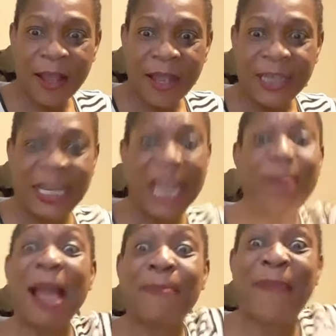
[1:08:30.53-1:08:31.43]
Did
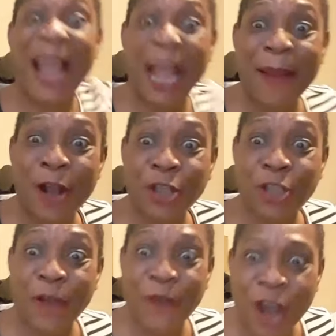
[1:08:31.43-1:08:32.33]
Mike Berry go
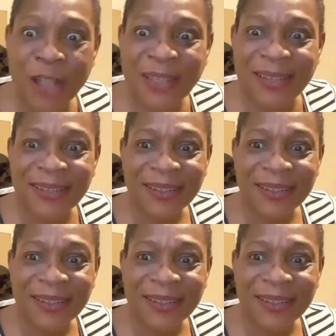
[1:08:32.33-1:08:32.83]
to vote?